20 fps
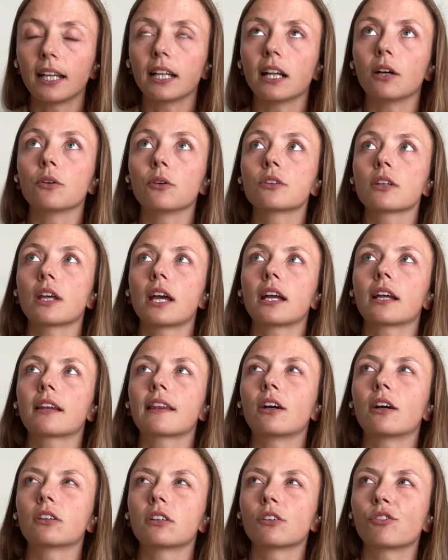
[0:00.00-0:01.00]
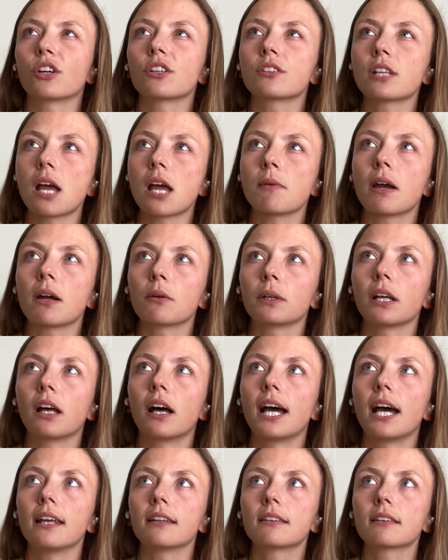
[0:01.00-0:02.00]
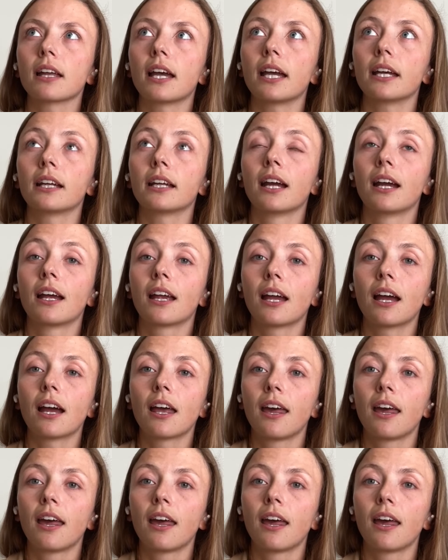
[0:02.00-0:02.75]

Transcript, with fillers: And I was like, that was the first time I realized, like,